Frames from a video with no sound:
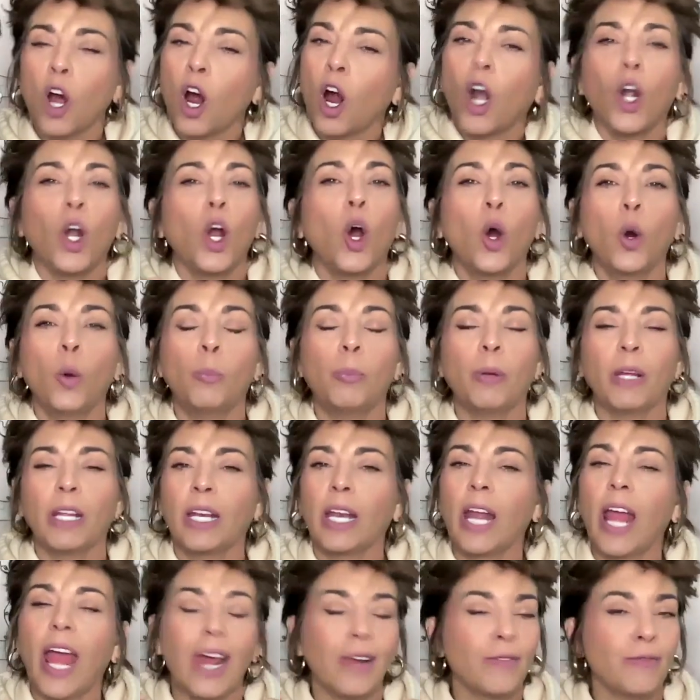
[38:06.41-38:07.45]
are
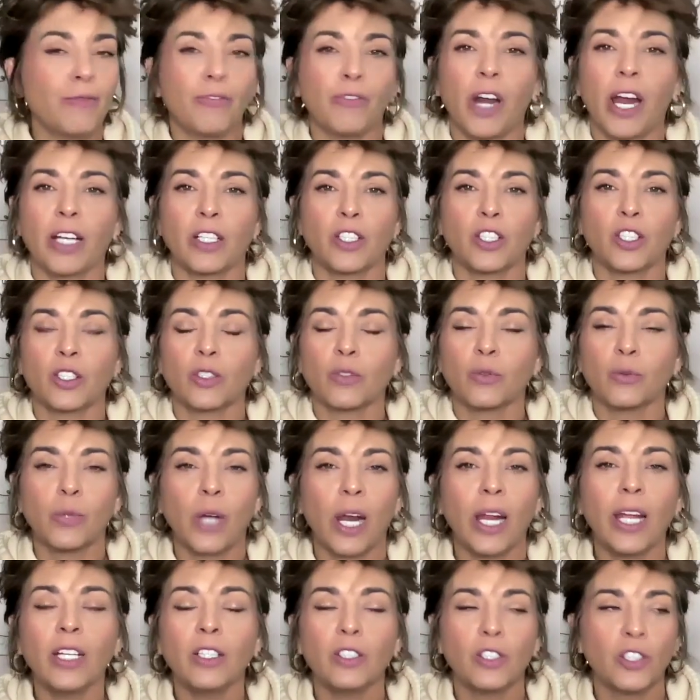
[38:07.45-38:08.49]
open and fresh,
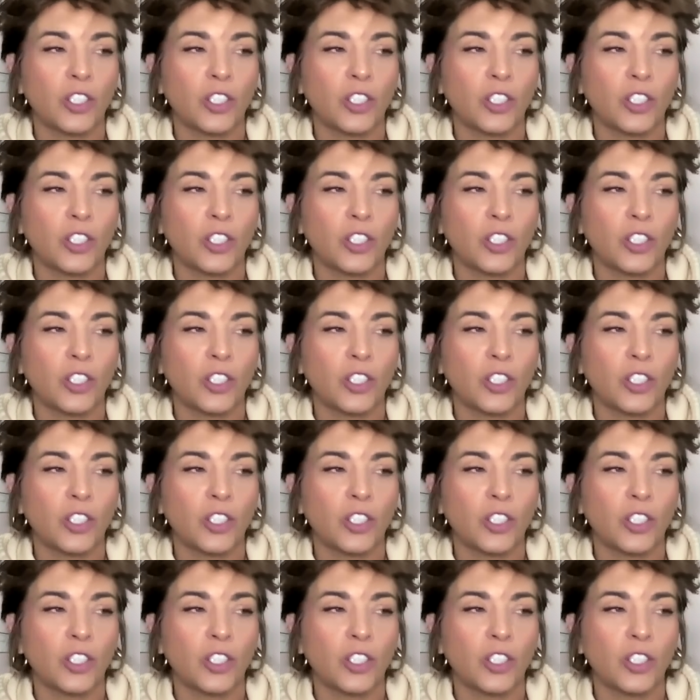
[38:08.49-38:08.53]
right?